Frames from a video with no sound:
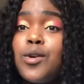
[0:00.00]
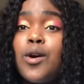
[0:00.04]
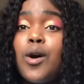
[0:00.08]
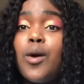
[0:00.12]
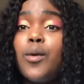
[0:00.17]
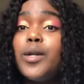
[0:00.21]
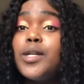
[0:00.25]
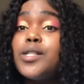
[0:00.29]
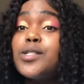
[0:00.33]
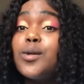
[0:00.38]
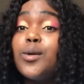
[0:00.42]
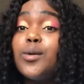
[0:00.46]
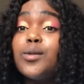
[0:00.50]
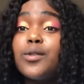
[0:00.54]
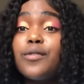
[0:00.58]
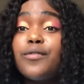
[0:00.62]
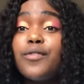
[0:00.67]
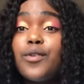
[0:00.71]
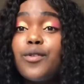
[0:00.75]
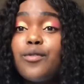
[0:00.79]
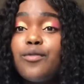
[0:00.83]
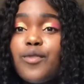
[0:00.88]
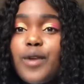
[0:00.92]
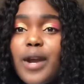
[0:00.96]
I only told a
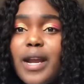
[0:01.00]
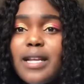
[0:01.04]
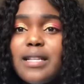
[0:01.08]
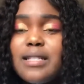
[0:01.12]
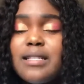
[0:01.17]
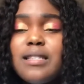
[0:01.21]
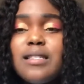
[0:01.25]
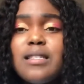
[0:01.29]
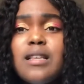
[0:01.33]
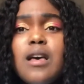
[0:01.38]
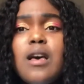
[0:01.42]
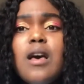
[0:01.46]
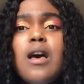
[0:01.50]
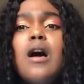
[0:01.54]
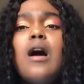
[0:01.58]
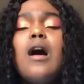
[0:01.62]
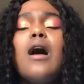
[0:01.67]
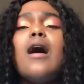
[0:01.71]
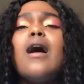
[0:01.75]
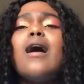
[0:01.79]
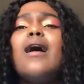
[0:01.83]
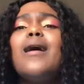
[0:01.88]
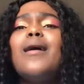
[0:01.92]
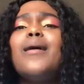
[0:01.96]
few friends.
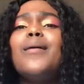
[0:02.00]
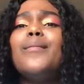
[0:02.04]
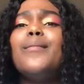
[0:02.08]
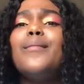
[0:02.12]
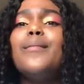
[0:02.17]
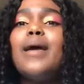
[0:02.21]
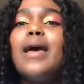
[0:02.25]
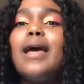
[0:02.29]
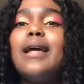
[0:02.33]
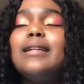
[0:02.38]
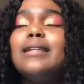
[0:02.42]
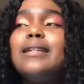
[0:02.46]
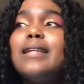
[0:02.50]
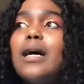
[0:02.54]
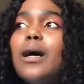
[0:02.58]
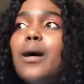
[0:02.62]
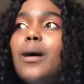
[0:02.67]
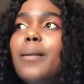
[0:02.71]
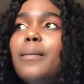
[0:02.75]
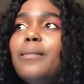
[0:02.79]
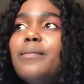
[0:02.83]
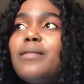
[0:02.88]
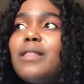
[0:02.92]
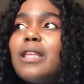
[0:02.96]
And now
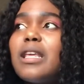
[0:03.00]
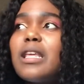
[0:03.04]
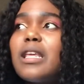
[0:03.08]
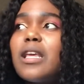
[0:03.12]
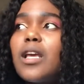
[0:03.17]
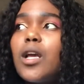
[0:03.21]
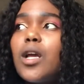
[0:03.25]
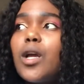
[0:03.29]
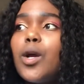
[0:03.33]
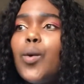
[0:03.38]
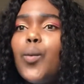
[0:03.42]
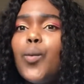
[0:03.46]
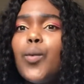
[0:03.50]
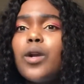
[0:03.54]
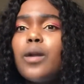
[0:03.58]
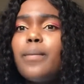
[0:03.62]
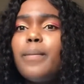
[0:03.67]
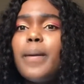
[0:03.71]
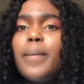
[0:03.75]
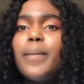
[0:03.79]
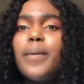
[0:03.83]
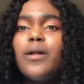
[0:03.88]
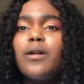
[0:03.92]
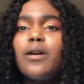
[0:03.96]
I'm thinking, what are
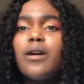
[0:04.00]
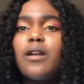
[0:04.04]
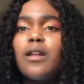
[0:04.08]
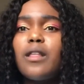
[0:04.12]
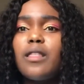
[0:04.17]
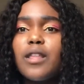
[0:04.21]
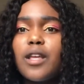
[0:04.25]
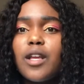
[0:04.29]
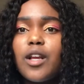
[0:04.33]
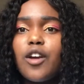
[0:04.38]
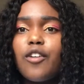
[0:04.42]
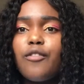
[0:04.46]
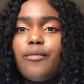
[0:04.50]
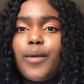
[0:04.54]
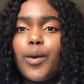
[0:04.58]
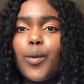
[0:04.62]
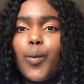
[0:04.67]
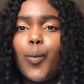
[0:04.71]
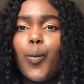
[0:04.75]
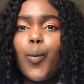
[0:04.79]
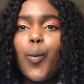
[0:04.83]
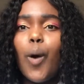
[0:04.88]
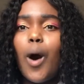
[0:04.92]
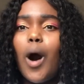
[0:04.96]
people going to think of me?
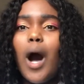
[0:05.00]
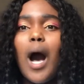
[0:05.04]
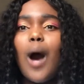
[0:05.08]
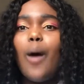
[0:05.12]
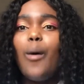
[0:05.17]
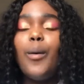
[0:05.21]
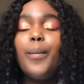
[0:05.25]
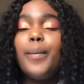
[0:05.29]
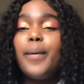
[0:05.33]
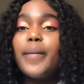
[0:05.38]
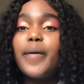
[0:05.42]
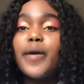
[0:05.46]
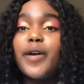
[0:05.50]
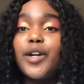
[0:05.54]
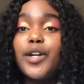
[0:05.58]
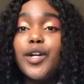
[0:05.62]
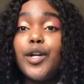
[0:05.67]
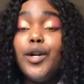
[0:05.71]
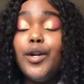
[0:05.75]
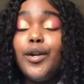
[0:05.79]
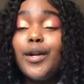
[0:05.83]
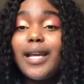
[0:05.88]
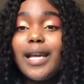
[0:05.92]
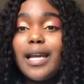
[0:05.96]
How are people going to
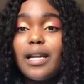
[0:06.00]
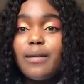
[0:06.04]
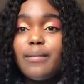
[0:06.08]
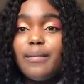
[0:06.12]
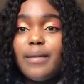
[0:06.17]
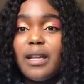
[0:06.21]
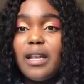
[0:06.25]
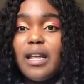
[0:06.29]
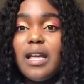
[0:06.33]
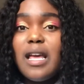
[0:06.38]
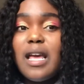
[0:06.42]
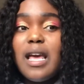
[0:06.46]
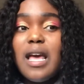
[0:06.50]
look at me?